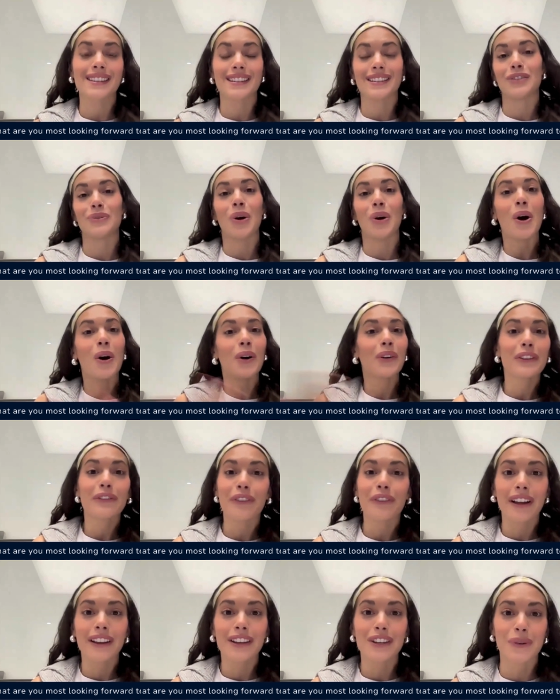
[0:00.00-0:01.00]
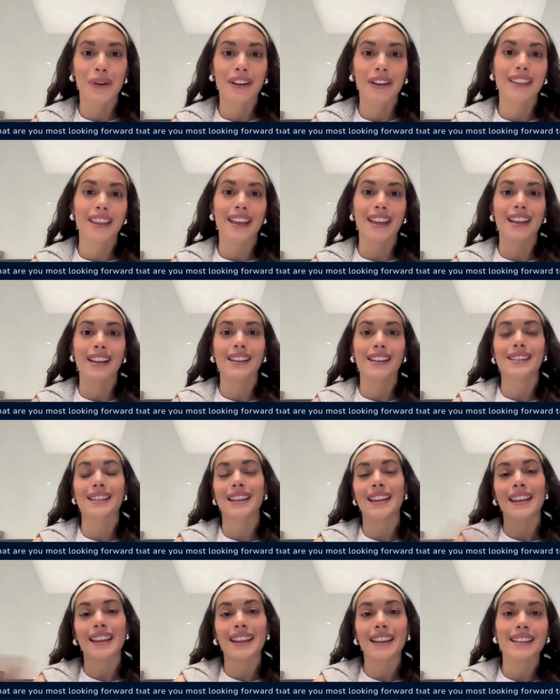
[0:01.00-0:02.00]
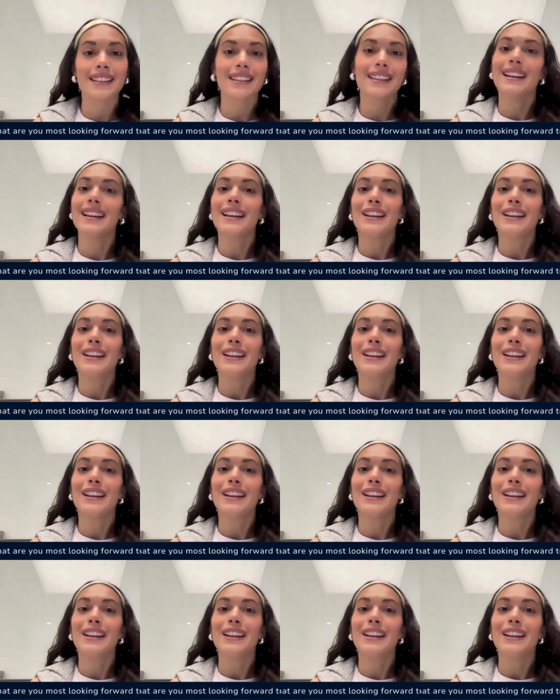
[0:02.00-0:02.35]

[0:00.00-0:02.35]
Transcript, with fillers: do all the fun New York things, eat,